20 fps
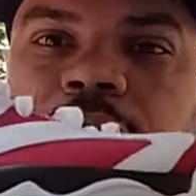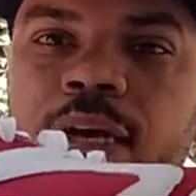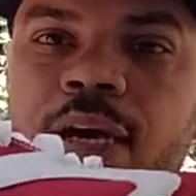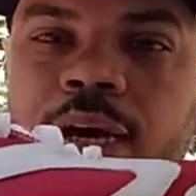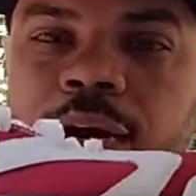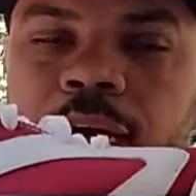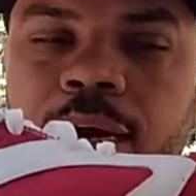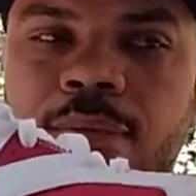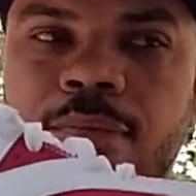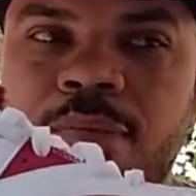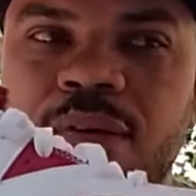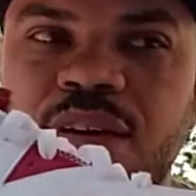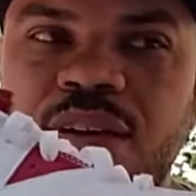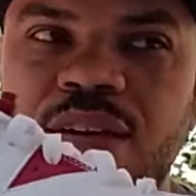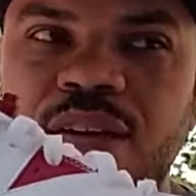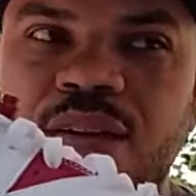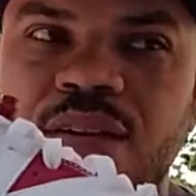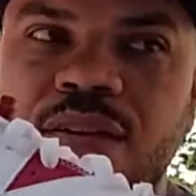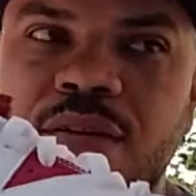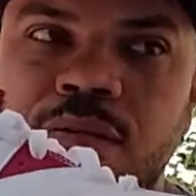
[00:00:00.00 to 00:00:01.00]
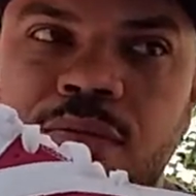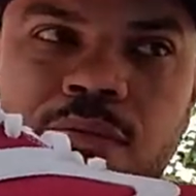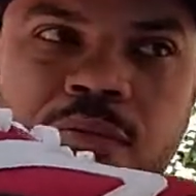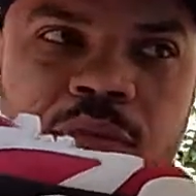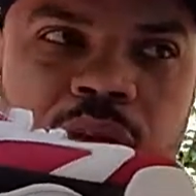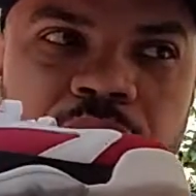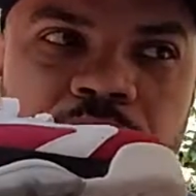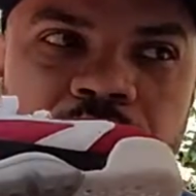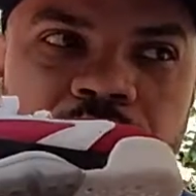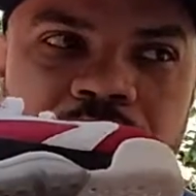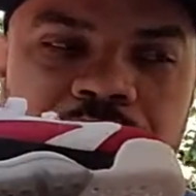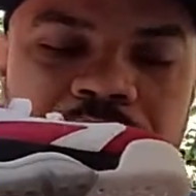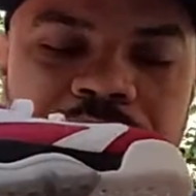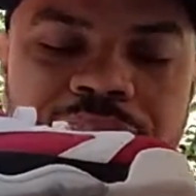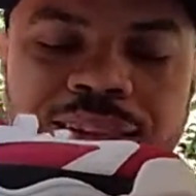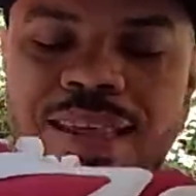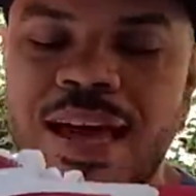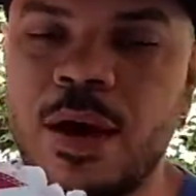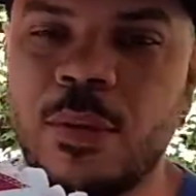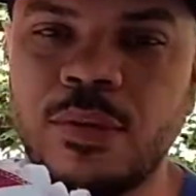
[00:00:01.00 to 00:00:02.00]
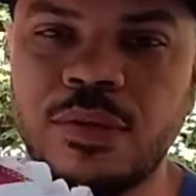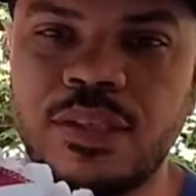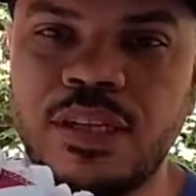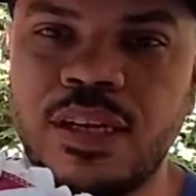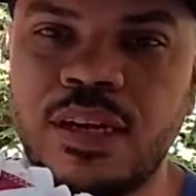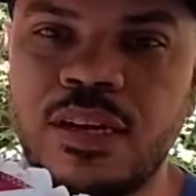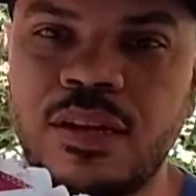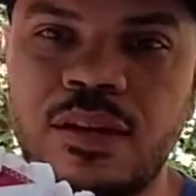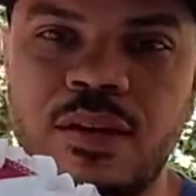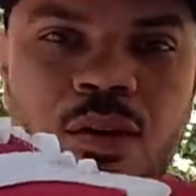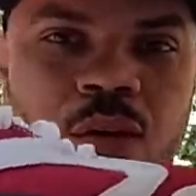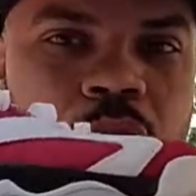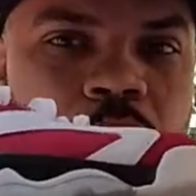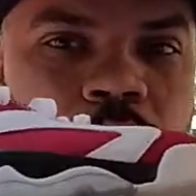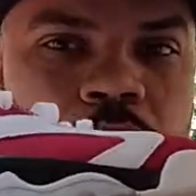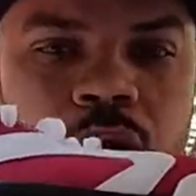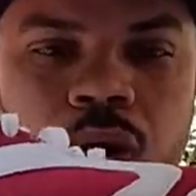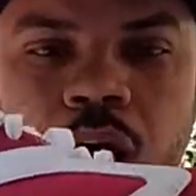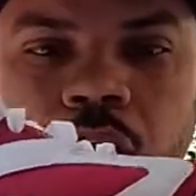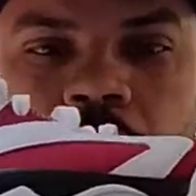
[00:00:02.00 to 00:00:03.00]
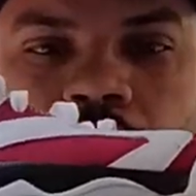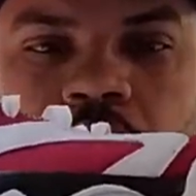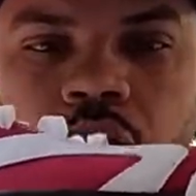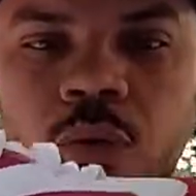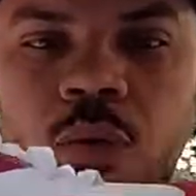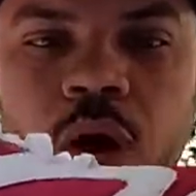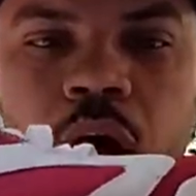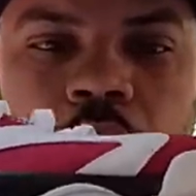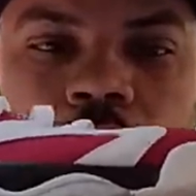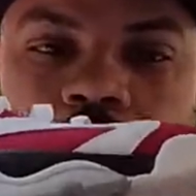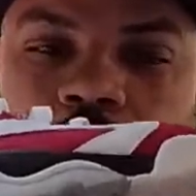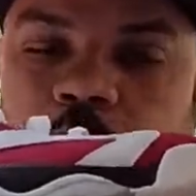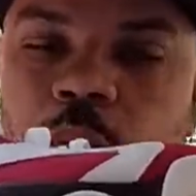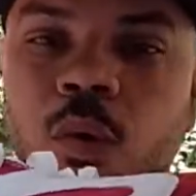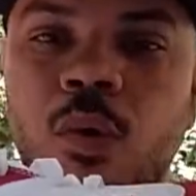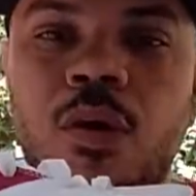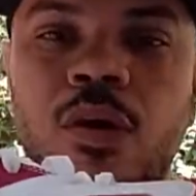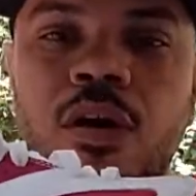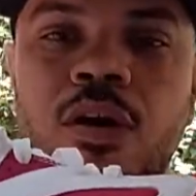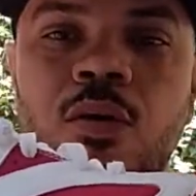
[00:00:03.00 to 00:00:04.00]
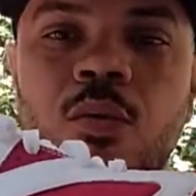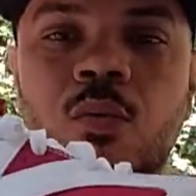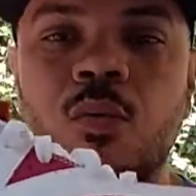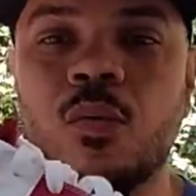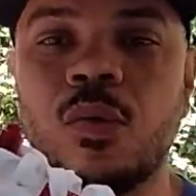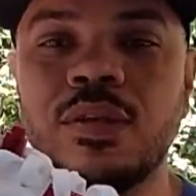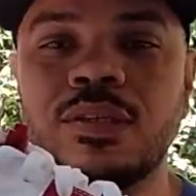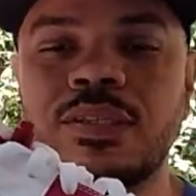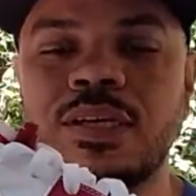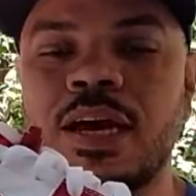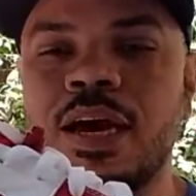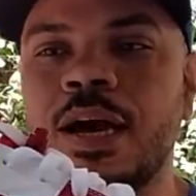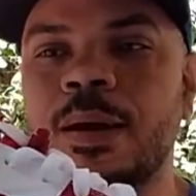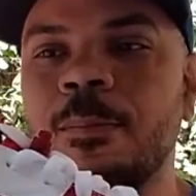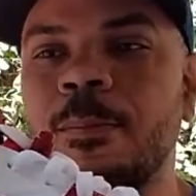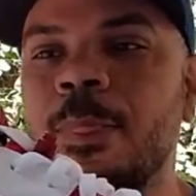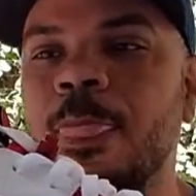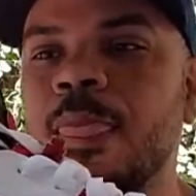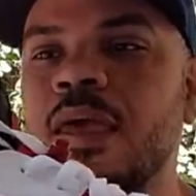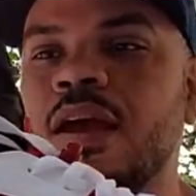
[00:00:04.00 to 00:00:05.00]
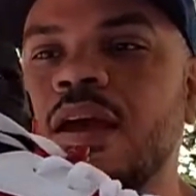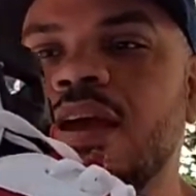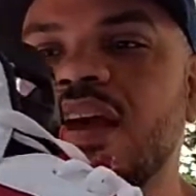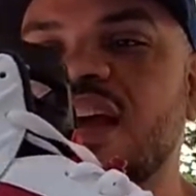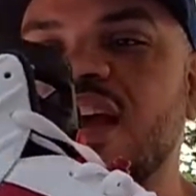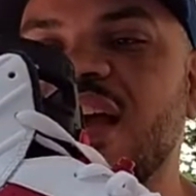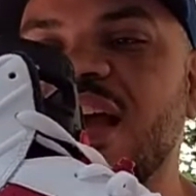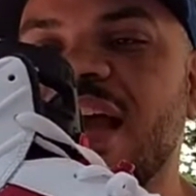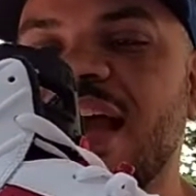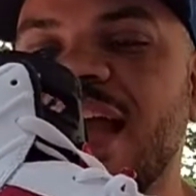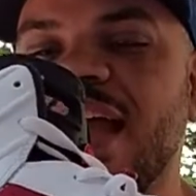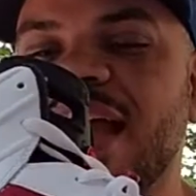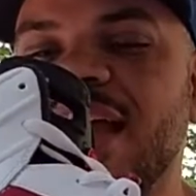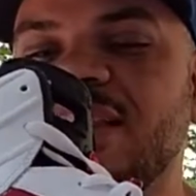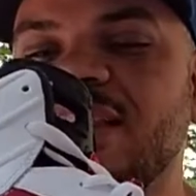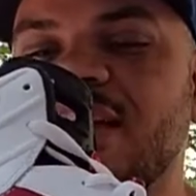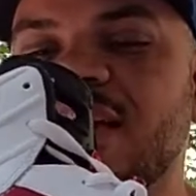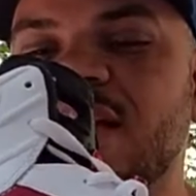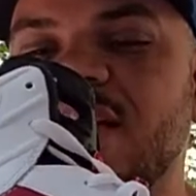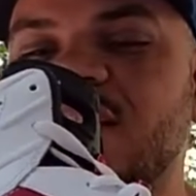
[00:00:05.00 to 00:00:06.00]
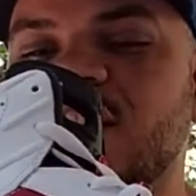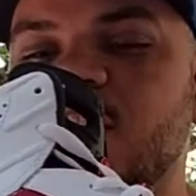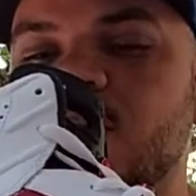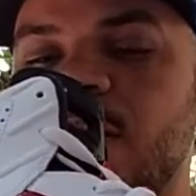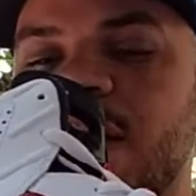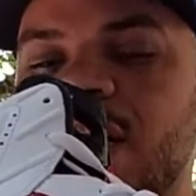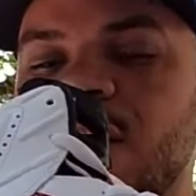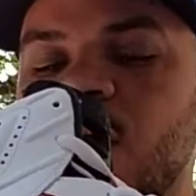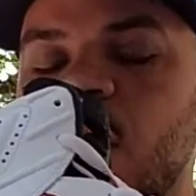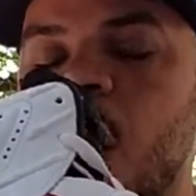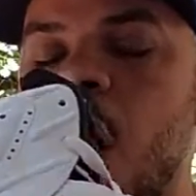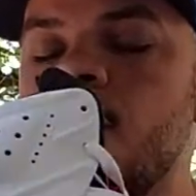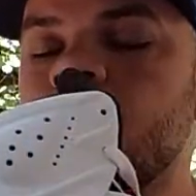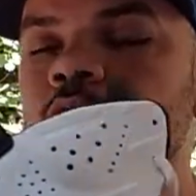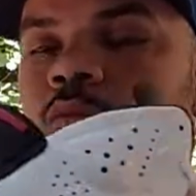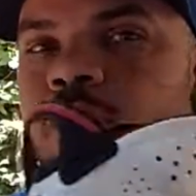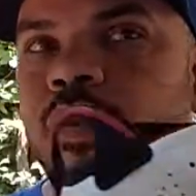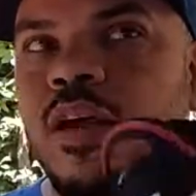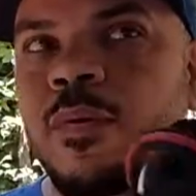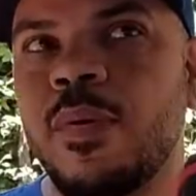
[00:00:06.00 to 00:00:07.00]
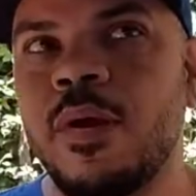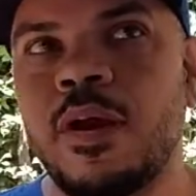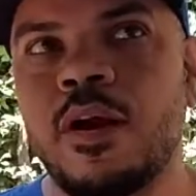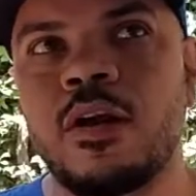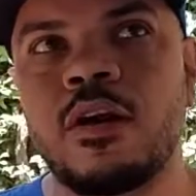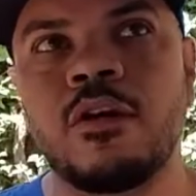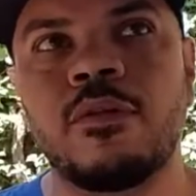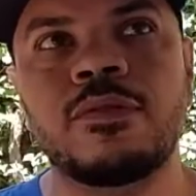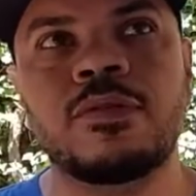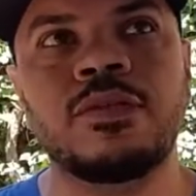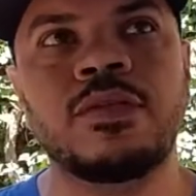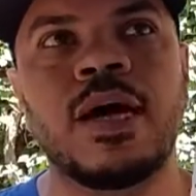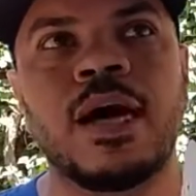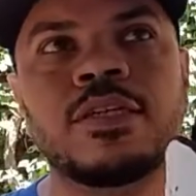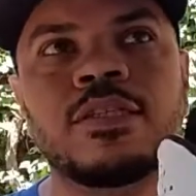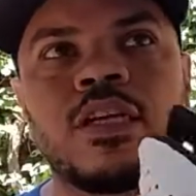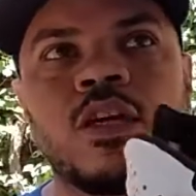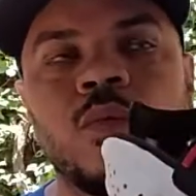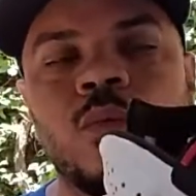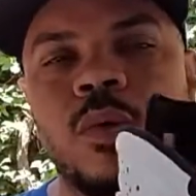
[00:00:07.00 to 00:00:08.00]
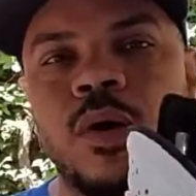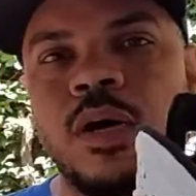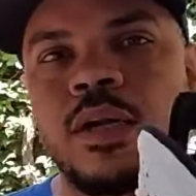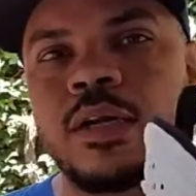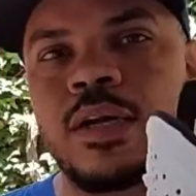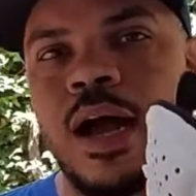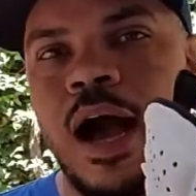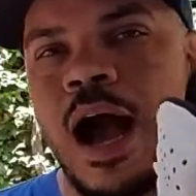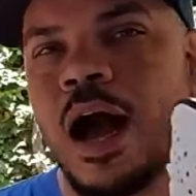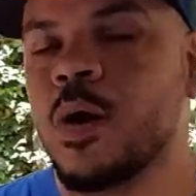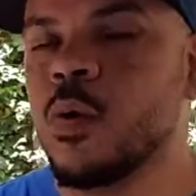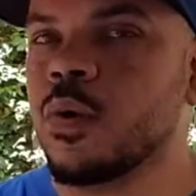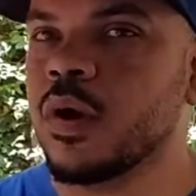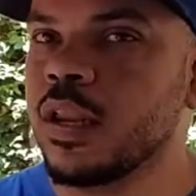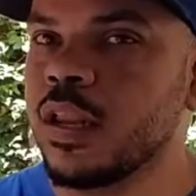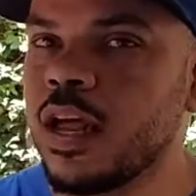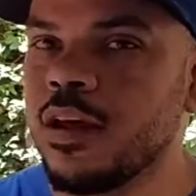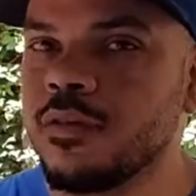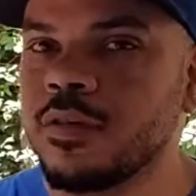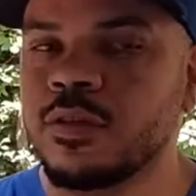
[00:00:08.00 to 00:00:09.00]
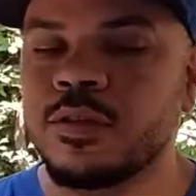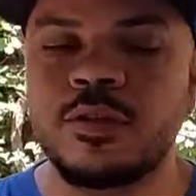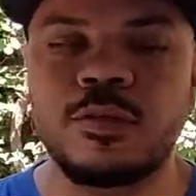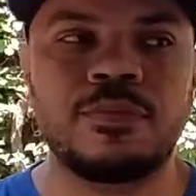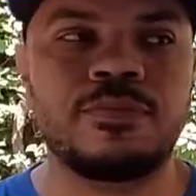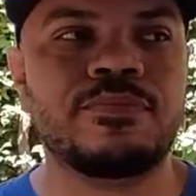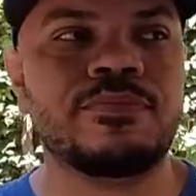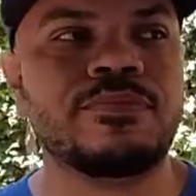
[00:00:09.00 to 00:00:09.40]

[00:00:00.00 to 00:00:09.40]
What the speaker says: time. That was it. I only wore it one time. And then somebody offered me a pair of 2001 Concord 11s.